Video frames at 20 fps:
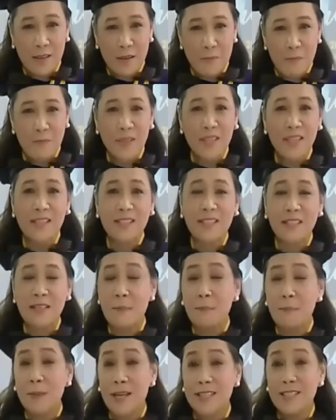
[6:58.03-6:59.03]
but the
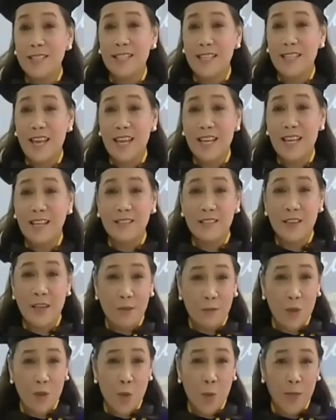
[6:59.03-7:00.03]
simplest that I can give
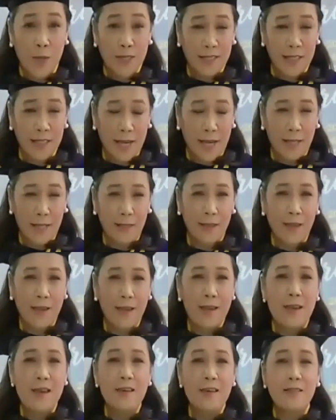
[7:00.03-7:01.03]
you is that
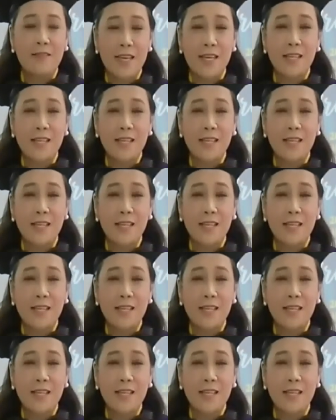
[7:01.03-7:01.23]
this